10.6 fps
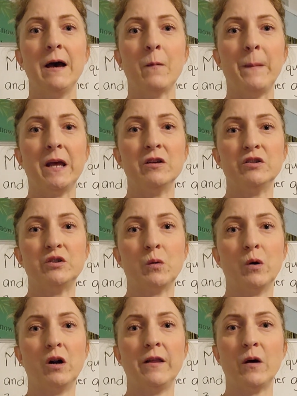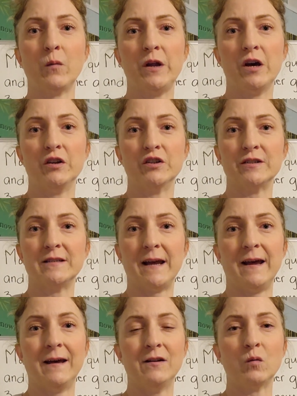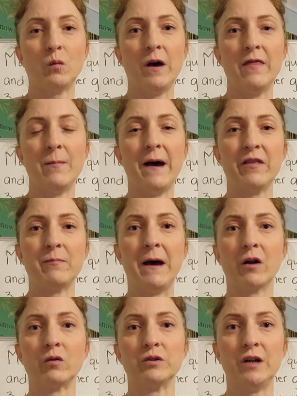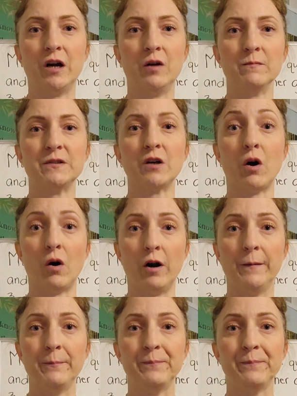making sure that we understand what the mathematical terms are.